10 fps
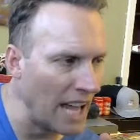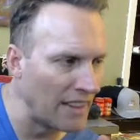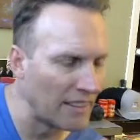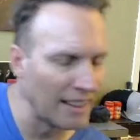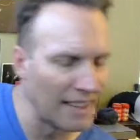and
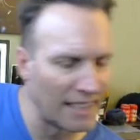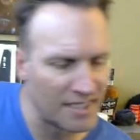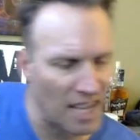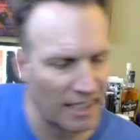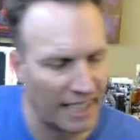then let's
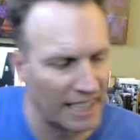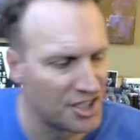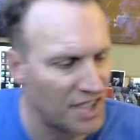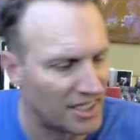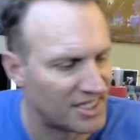talk again.
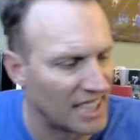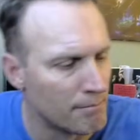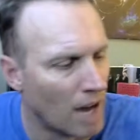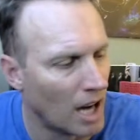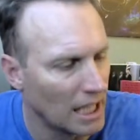JC
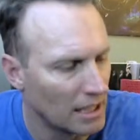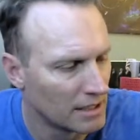money.